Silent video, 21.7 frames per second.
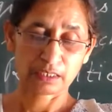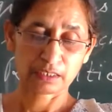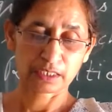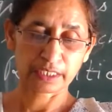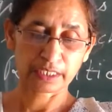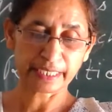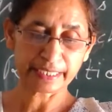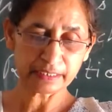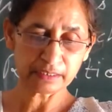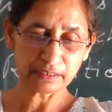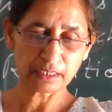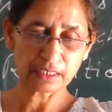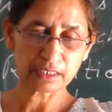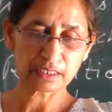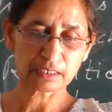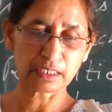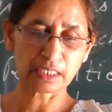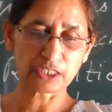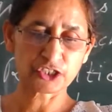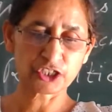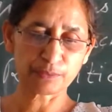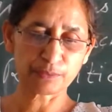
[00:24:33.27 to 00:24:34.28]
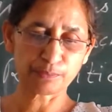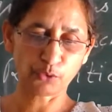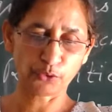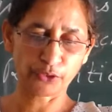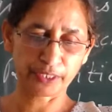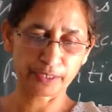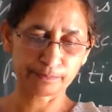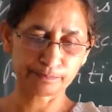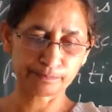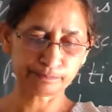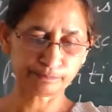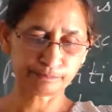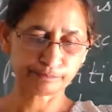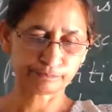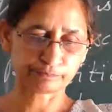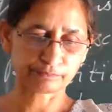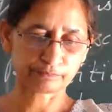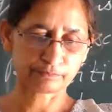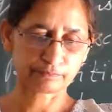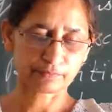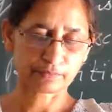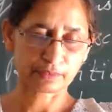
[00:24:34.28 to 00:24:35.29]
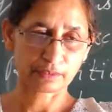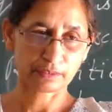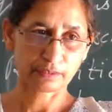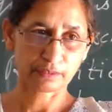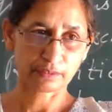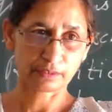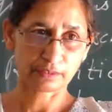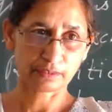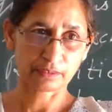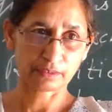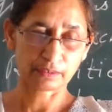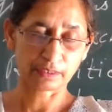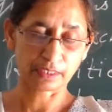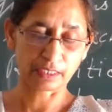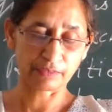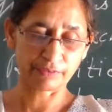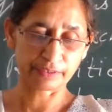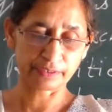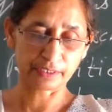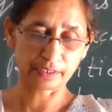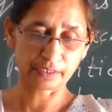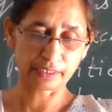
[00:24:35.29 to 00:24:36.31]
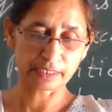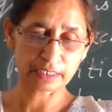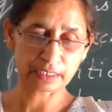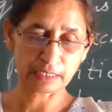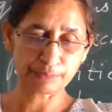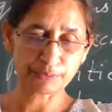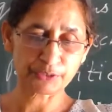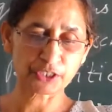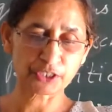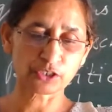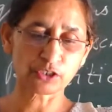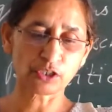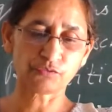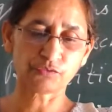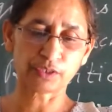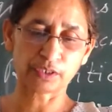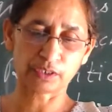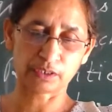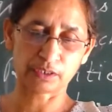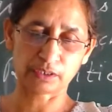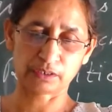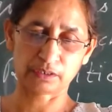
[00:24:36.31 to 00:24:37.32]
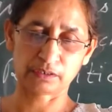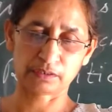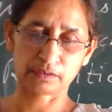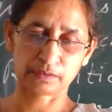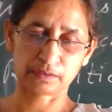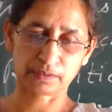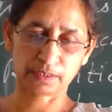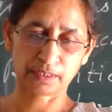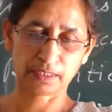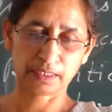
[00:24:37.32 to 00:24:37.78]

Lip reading: taken this nature poem, given the description of the